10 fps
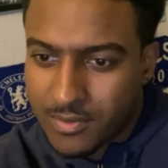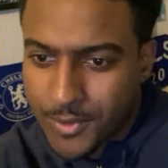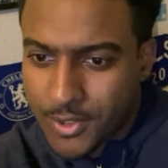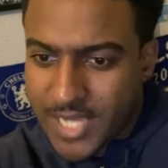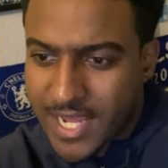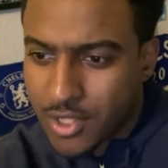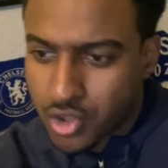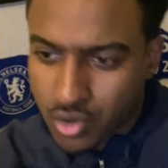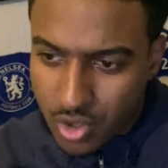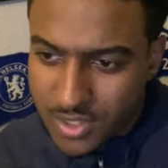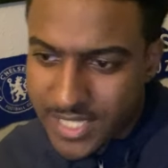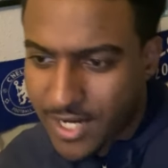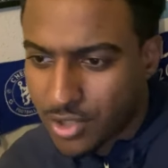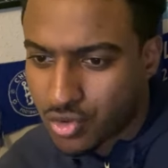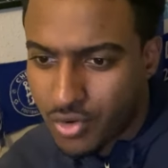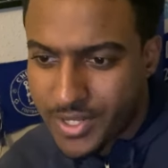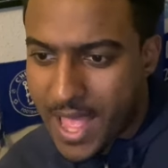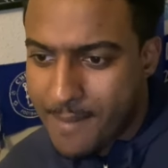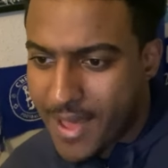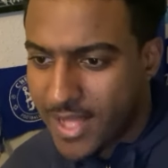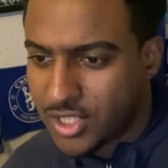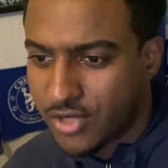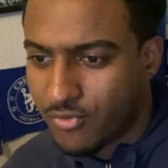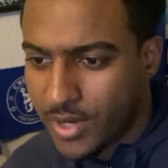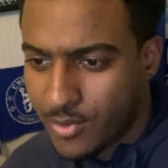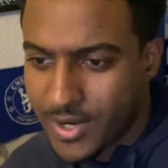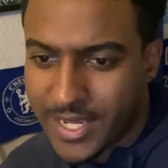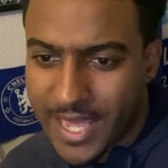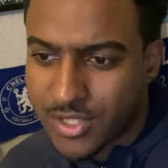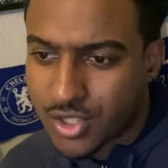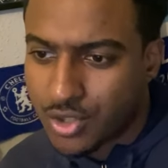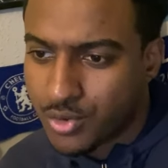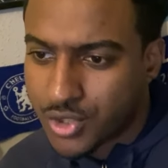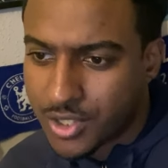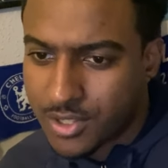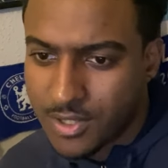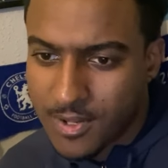Could take a draw. Take a draw in that match. If we win against Luton,